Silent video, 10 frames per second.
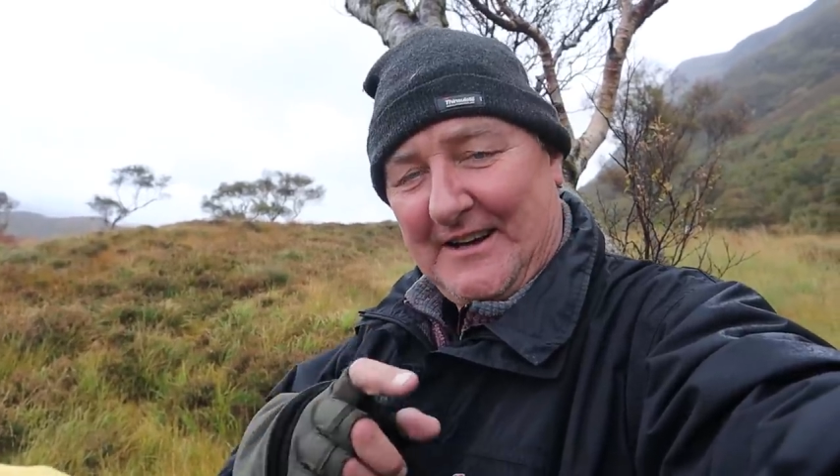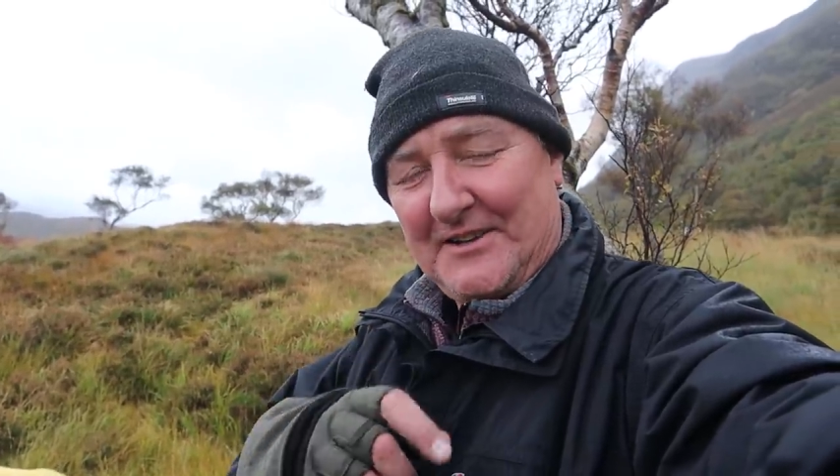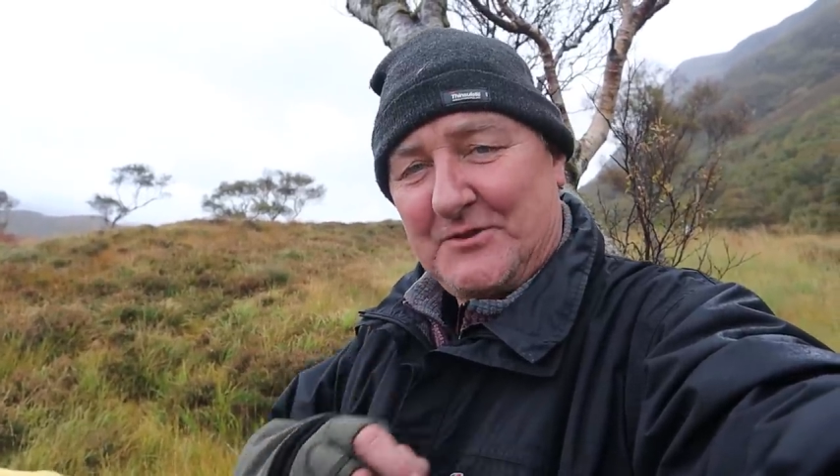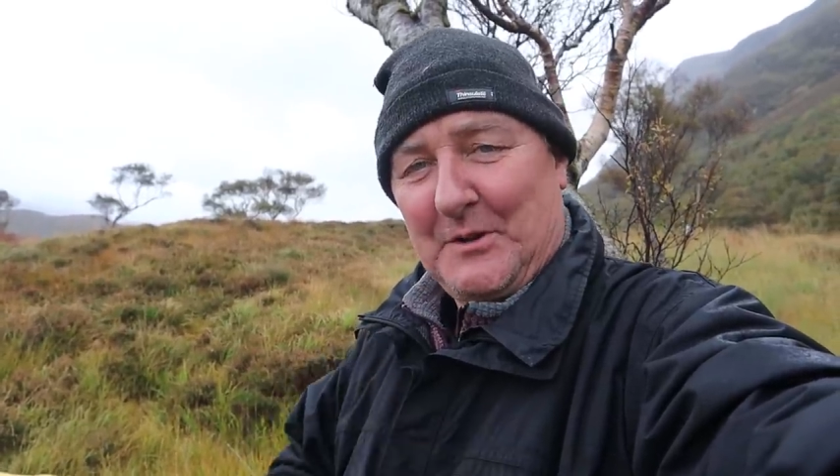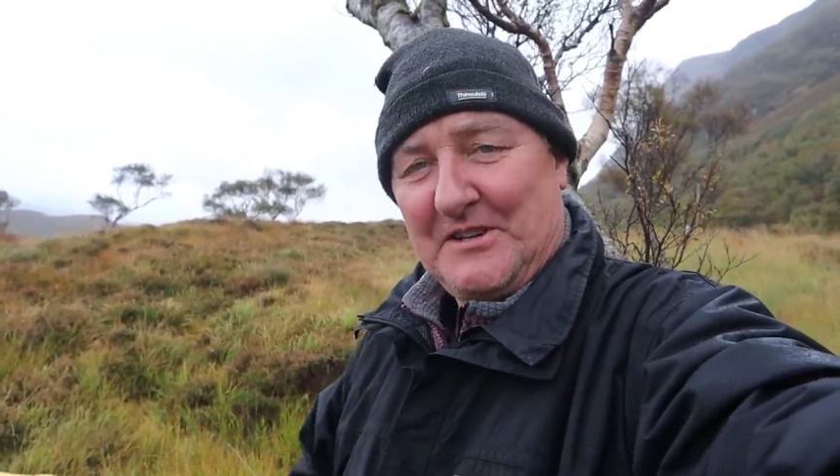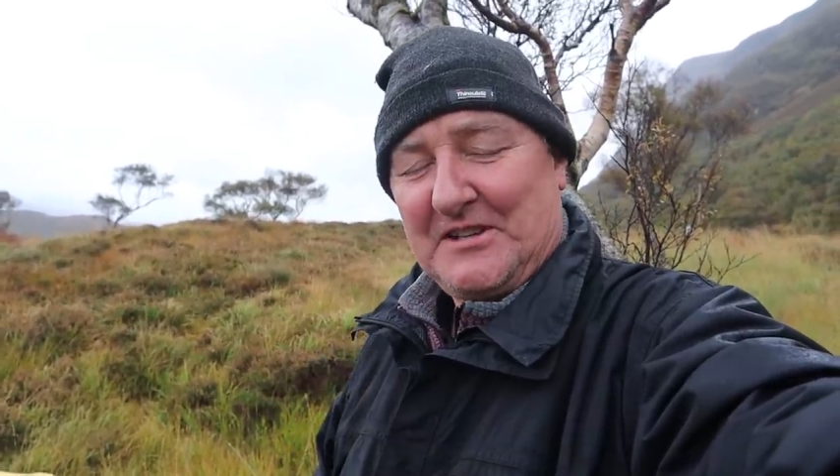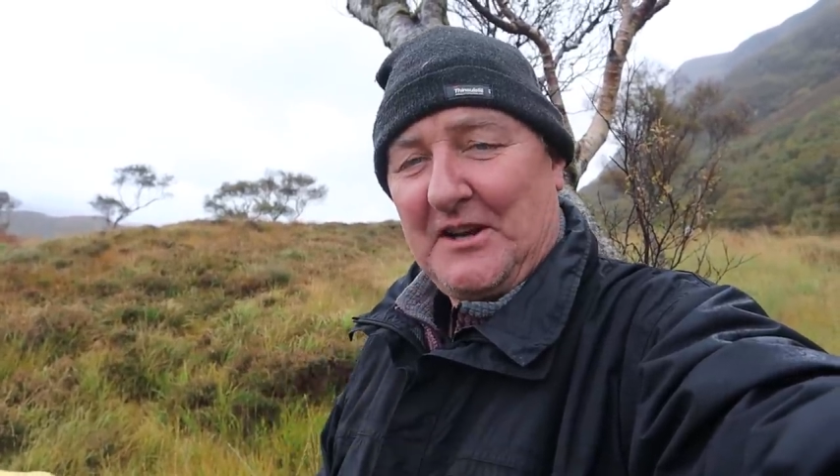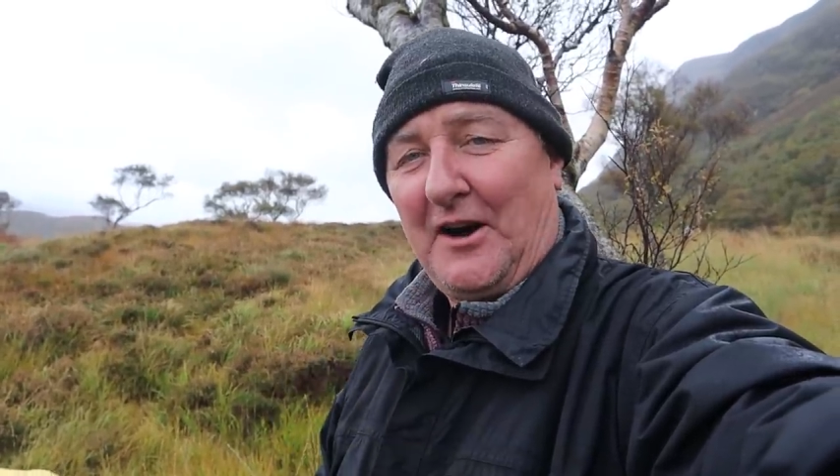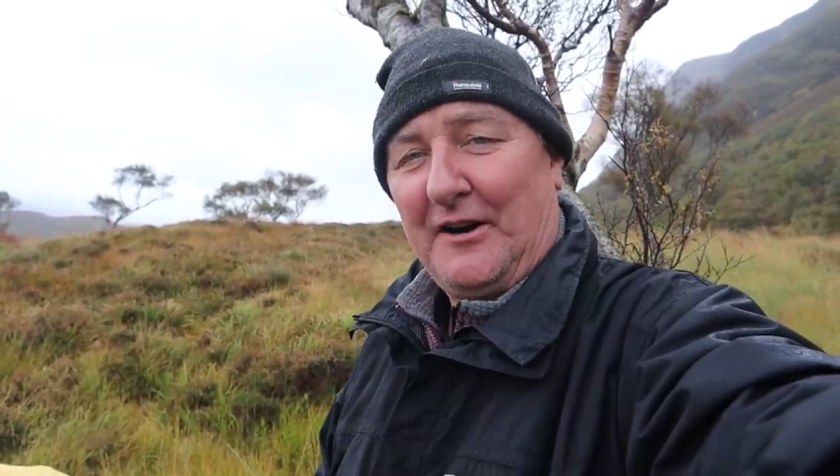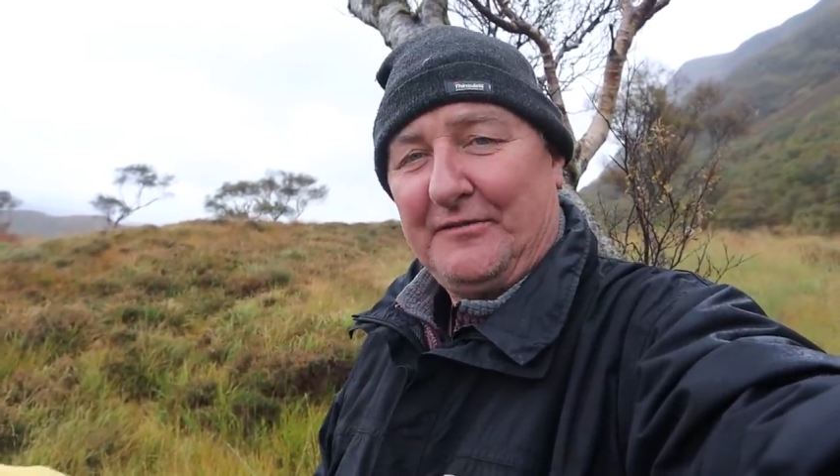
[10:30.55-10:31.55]
I switched
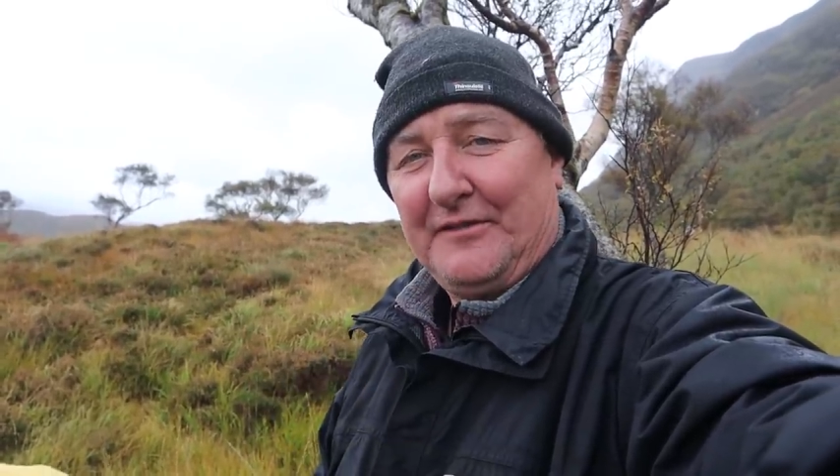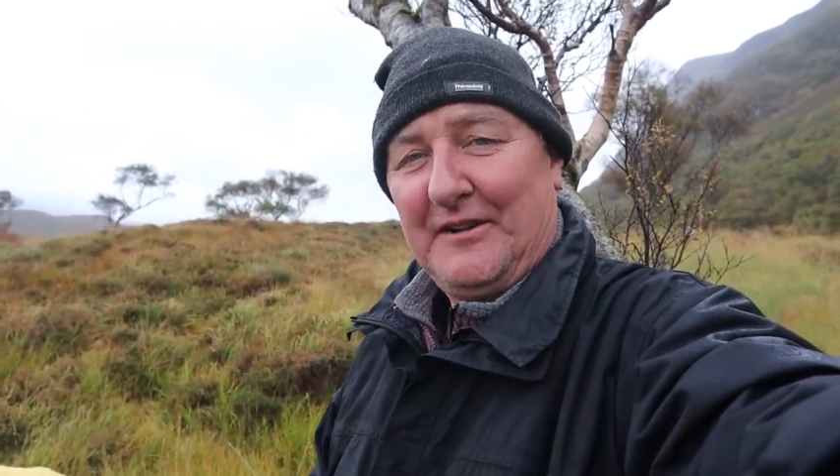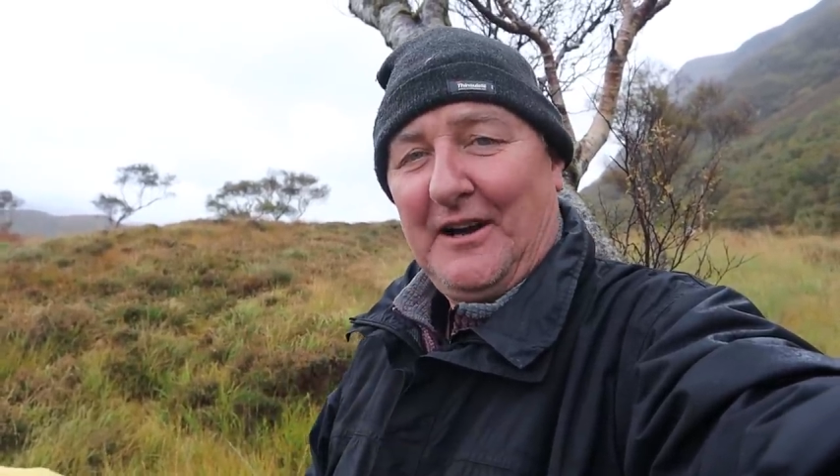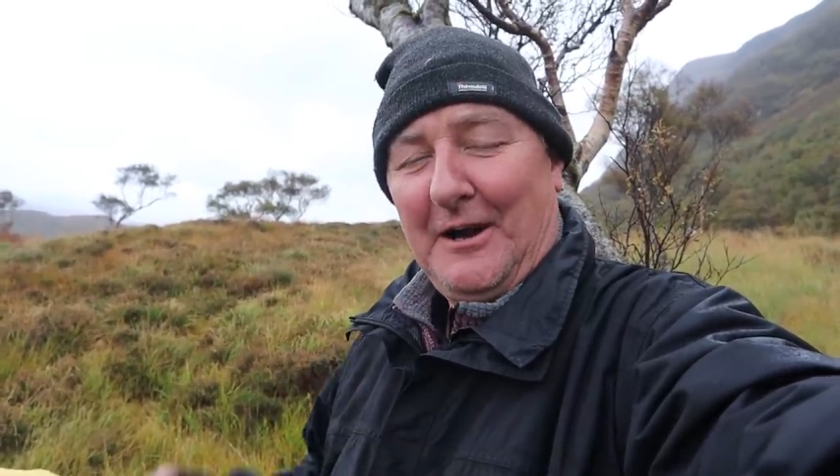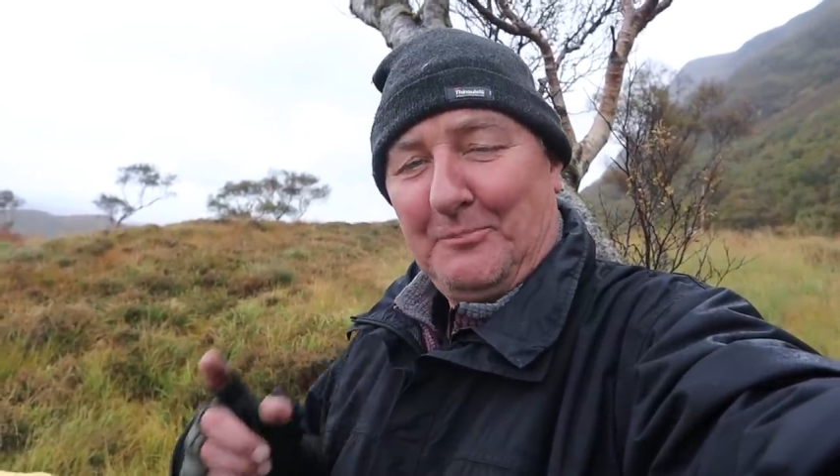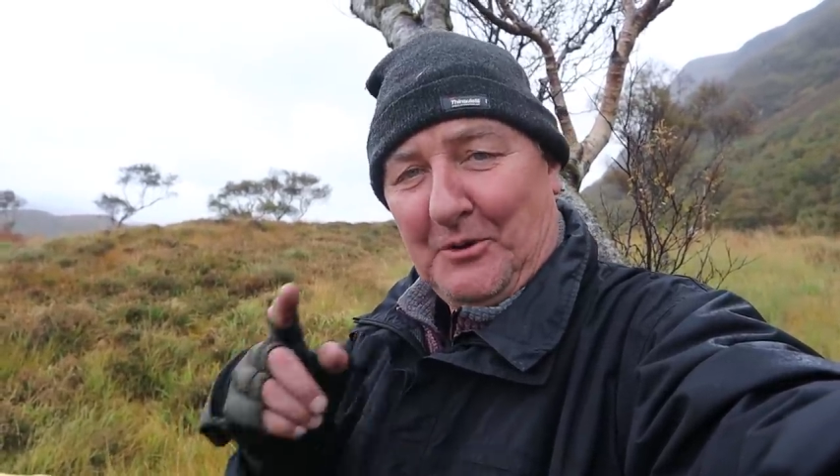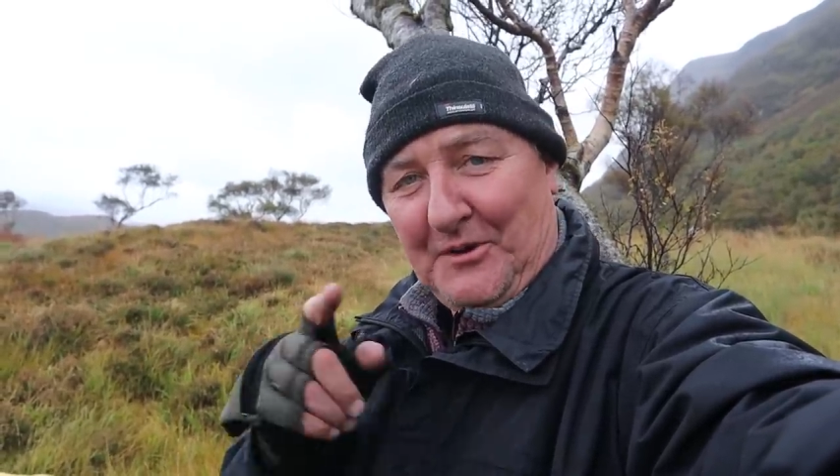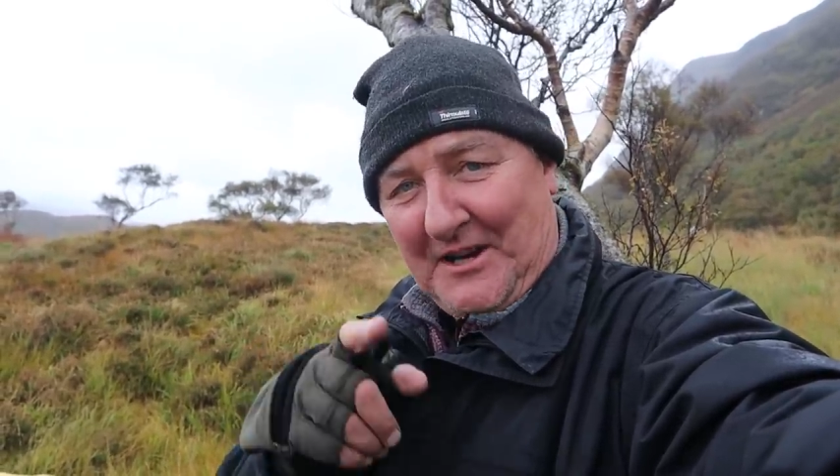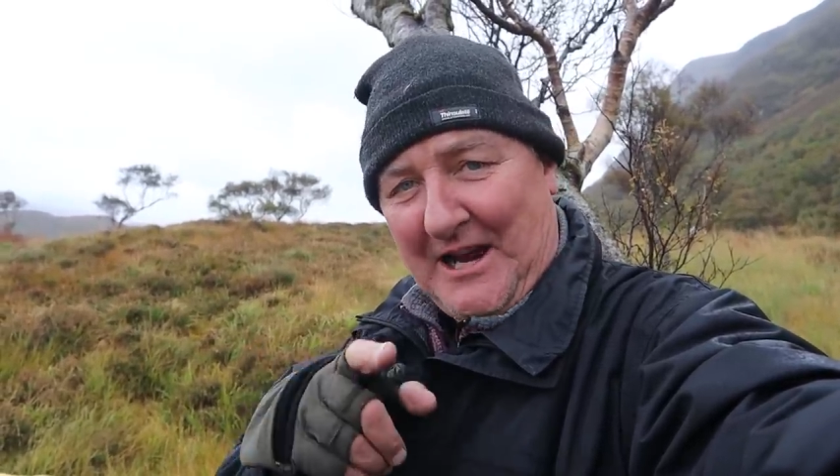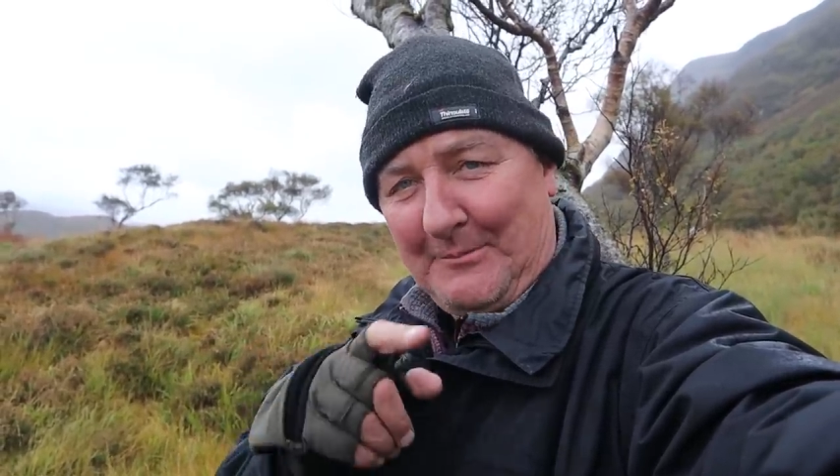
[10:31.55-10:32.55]
it off, I
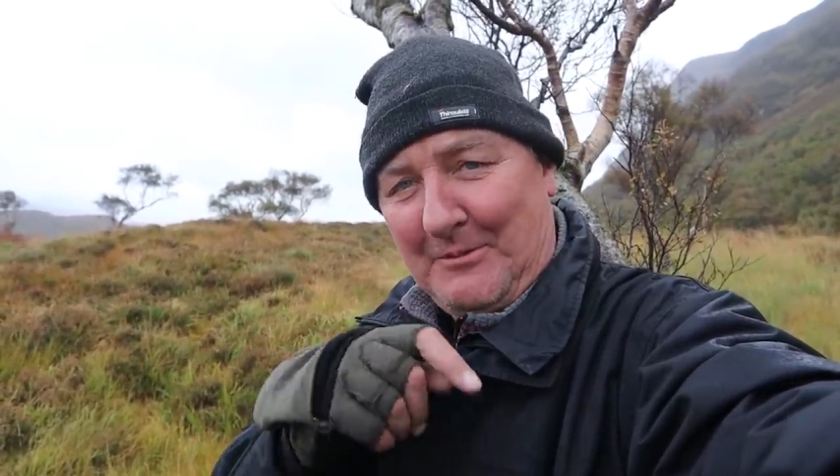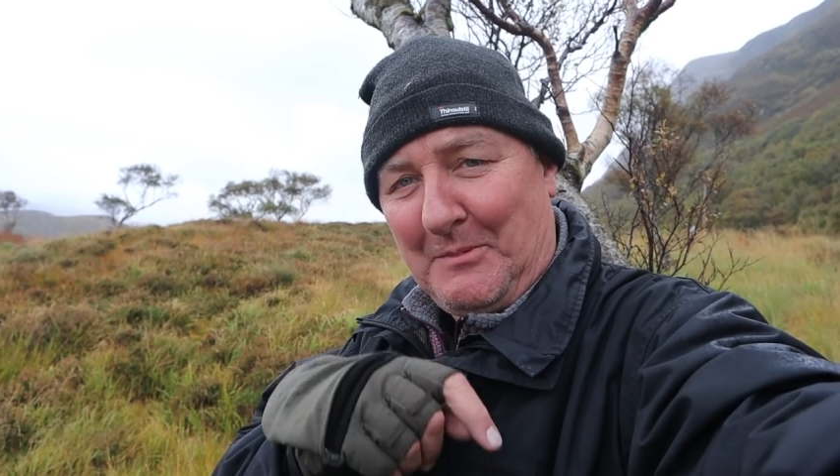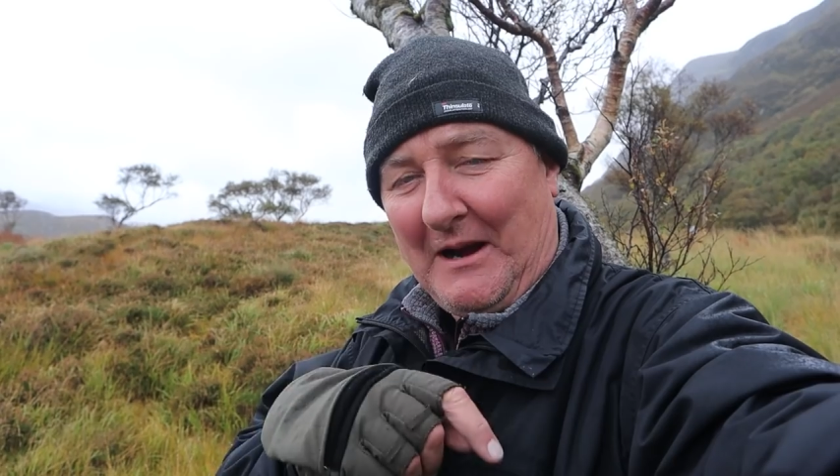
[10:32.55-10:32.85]
put the camera